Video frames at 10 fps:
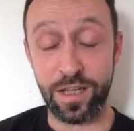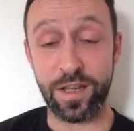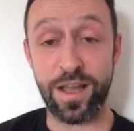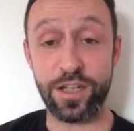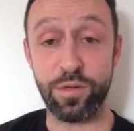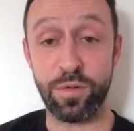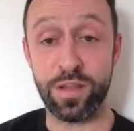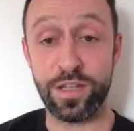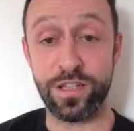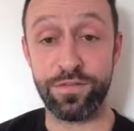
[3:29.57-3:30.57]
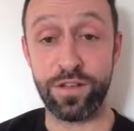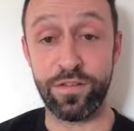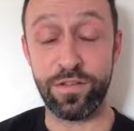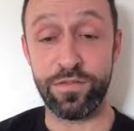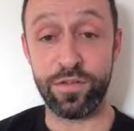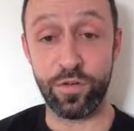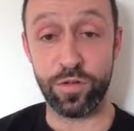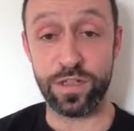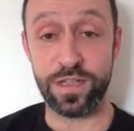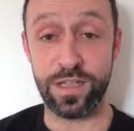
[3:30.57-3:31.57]
Connected with this, of
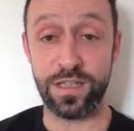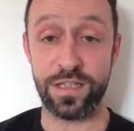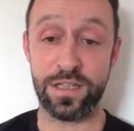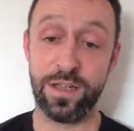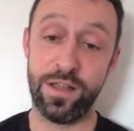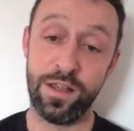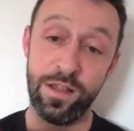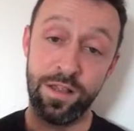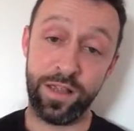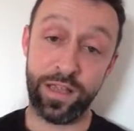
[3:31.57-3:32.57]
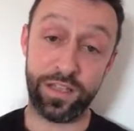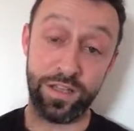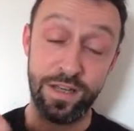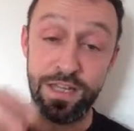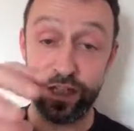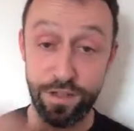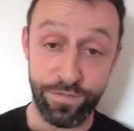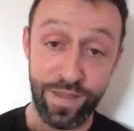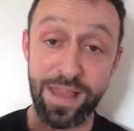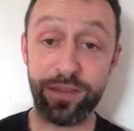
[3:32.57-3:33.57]
course, is the need to
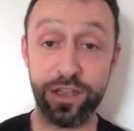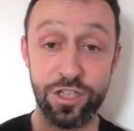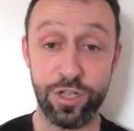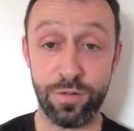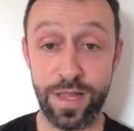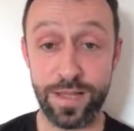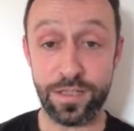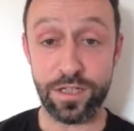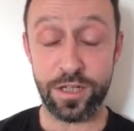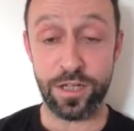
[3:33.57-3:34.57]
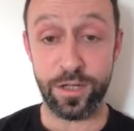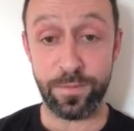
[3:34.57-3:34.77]
defend these new lands.